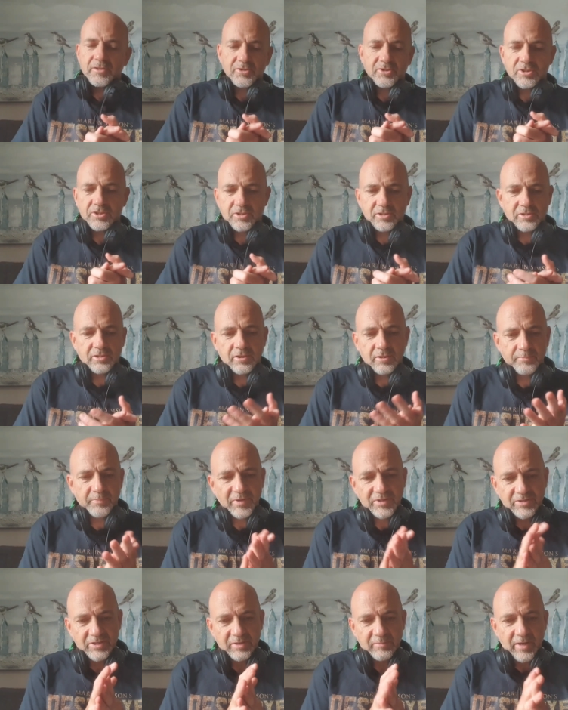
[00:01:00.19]
just
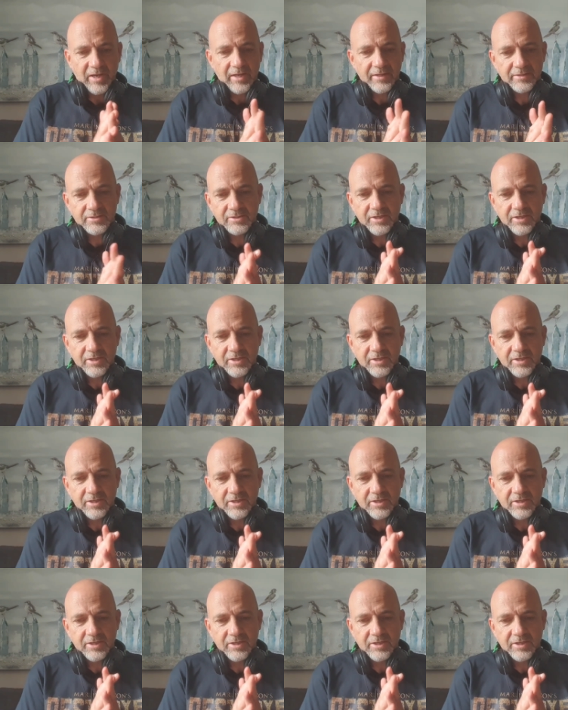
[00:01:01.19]
busy, man.